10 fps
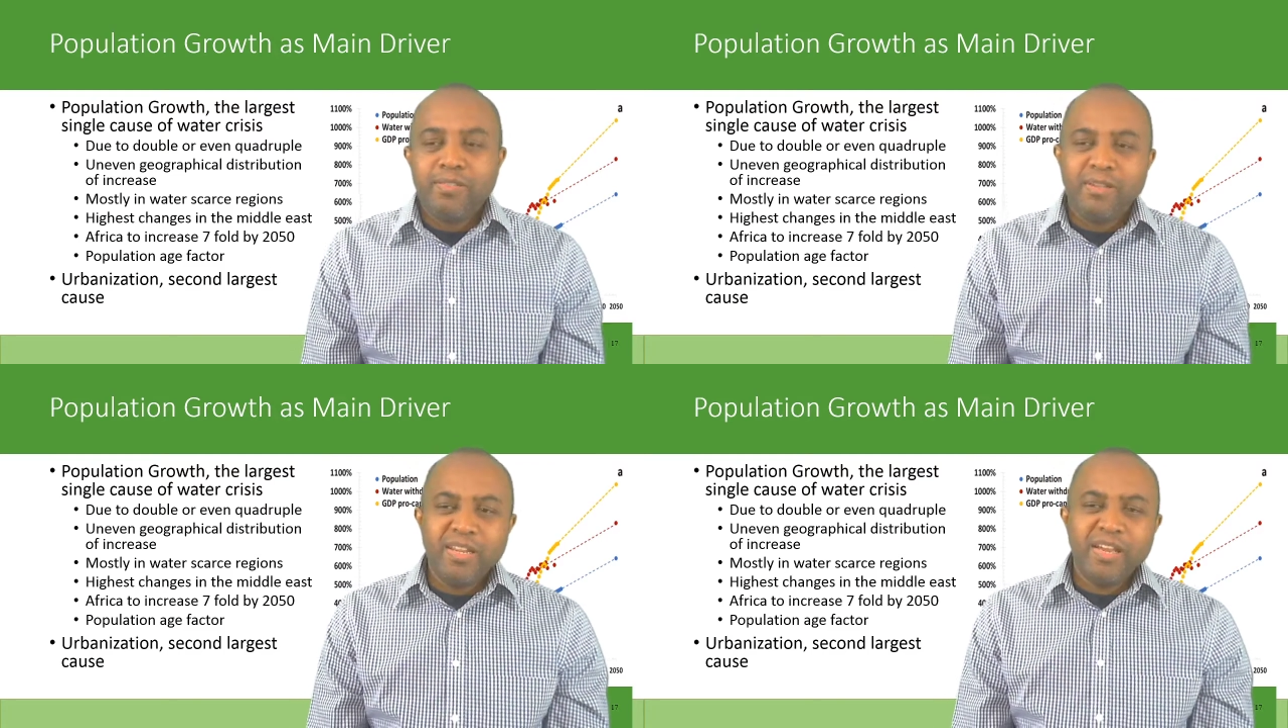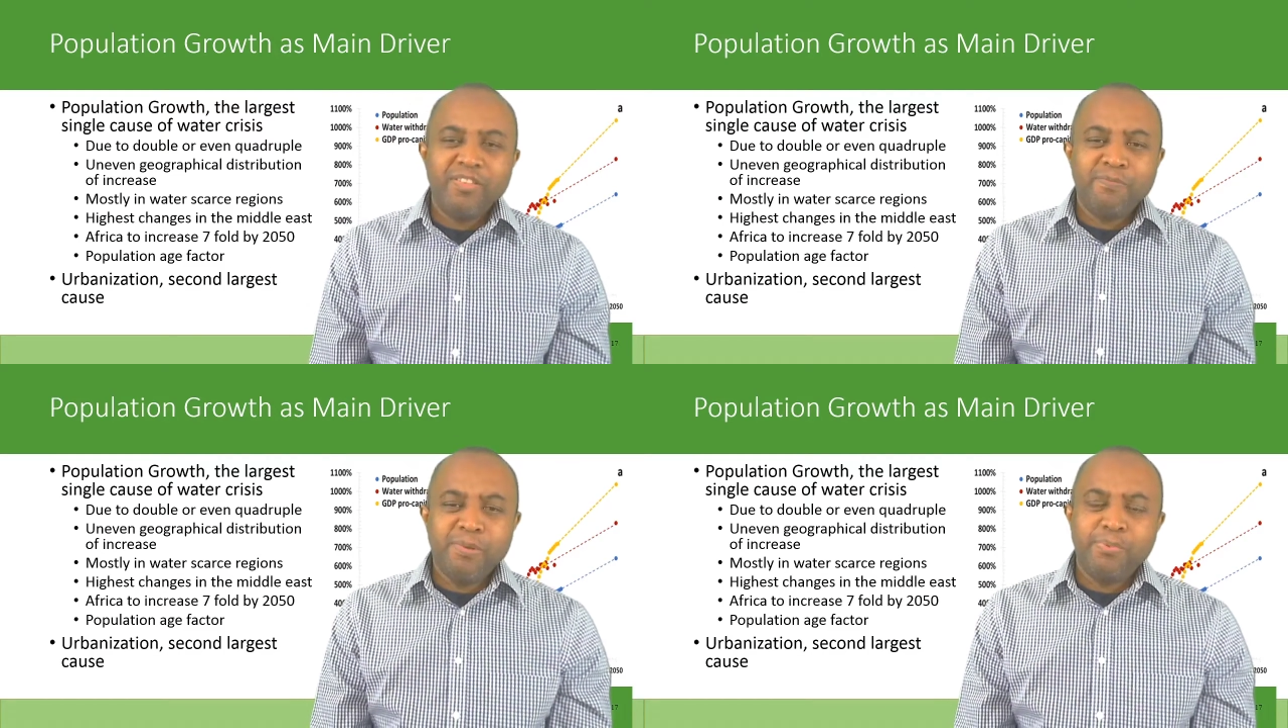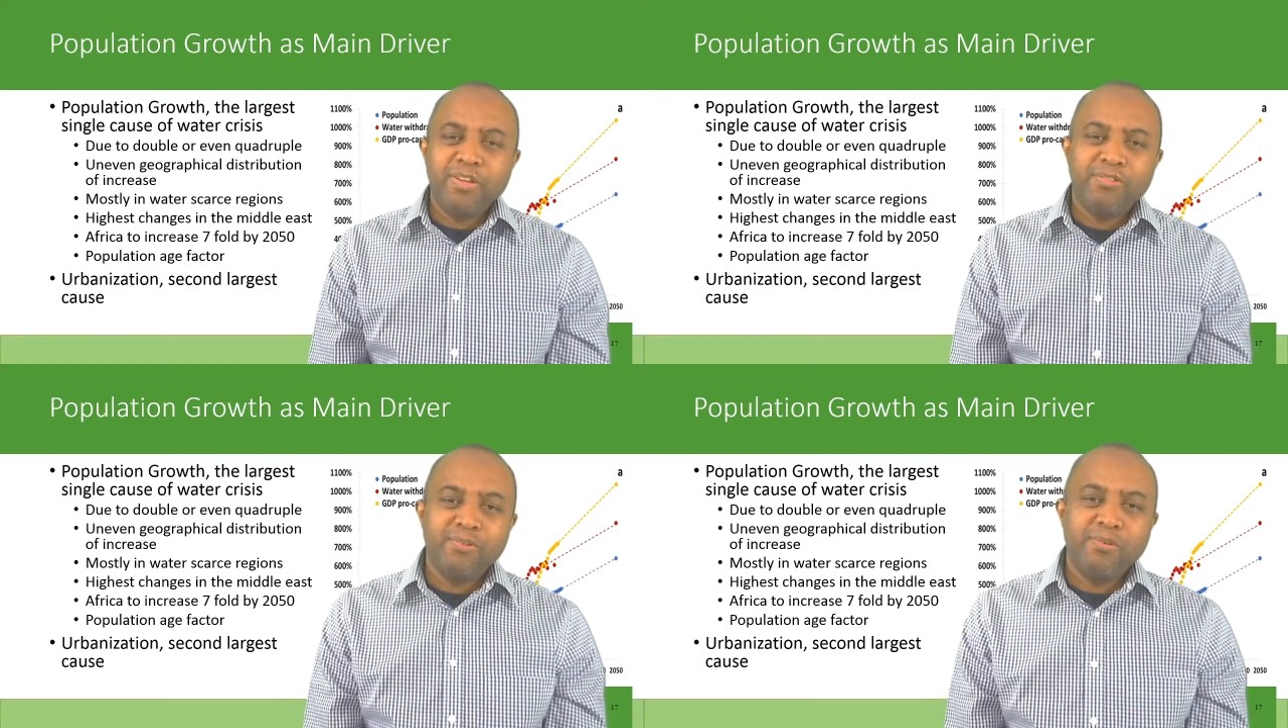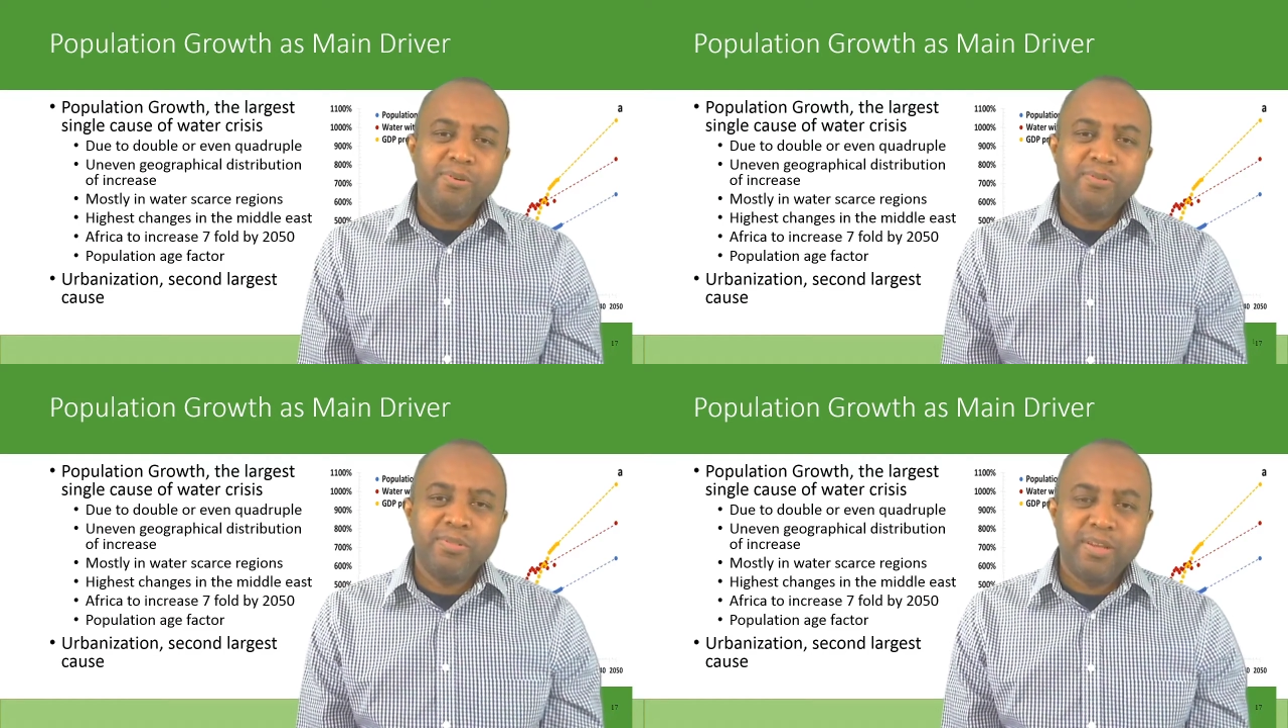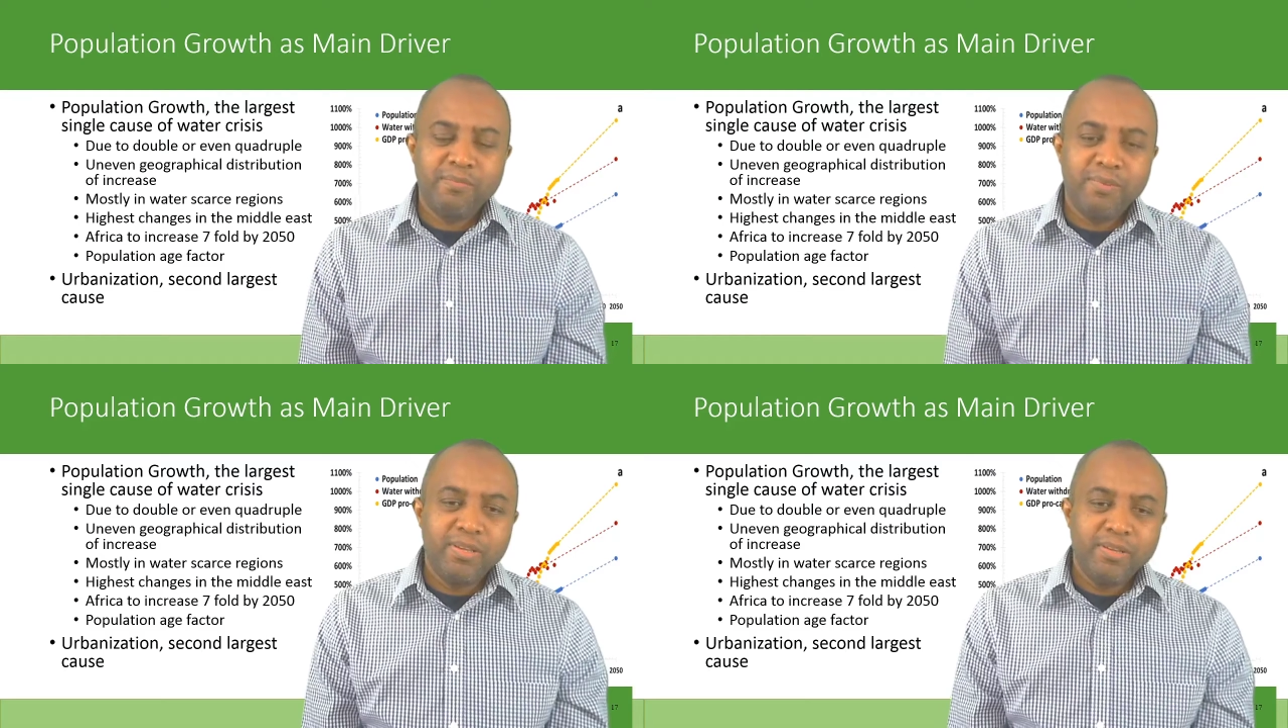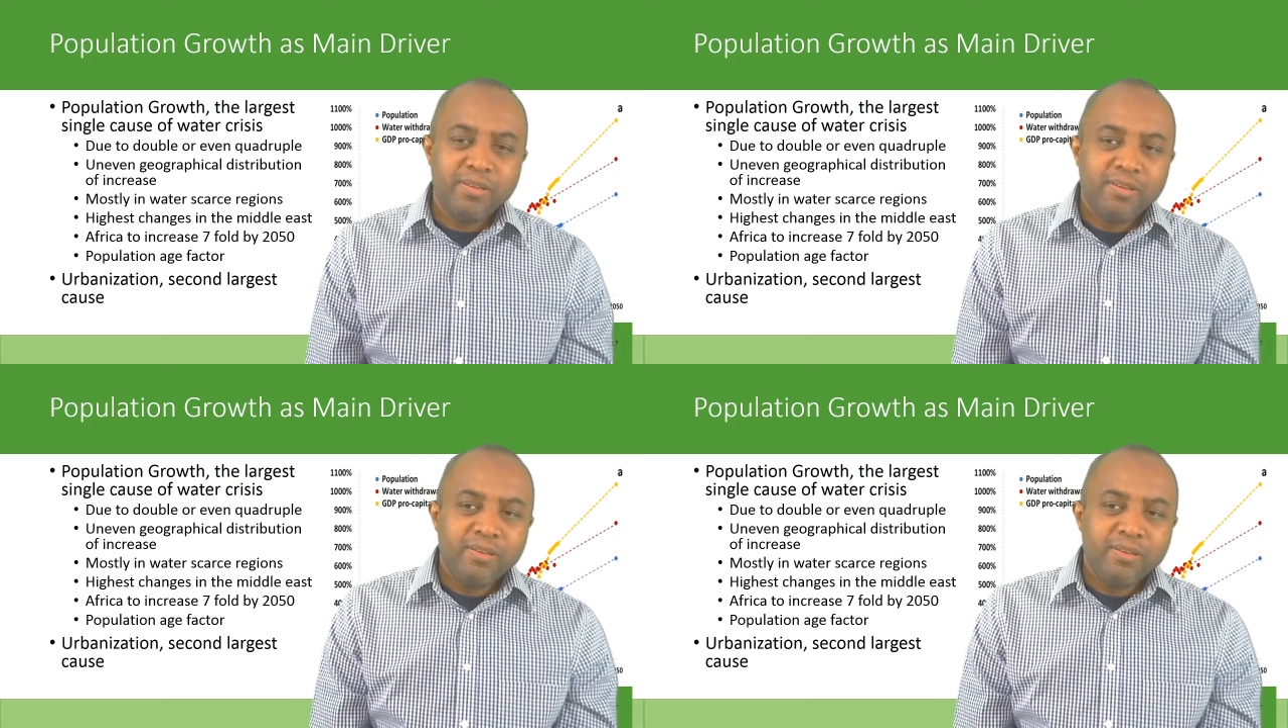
then yeah, the population growth can be